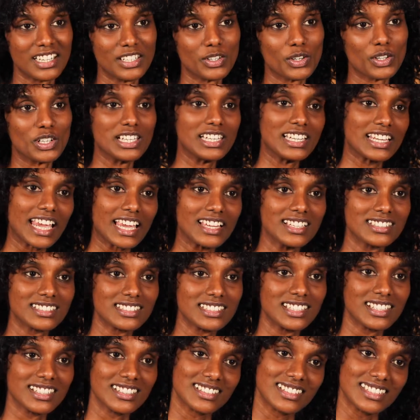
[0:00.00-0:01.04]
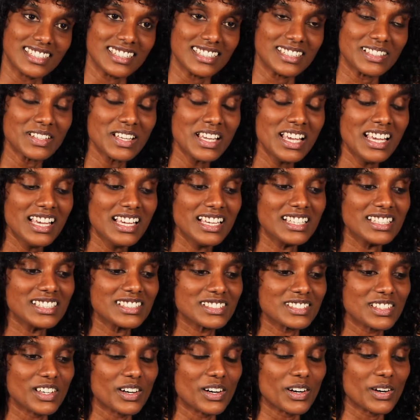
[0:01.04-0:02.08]
and you only can see her teeth.
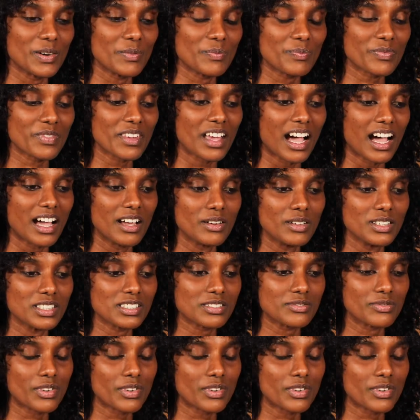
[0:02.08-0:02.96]
So I was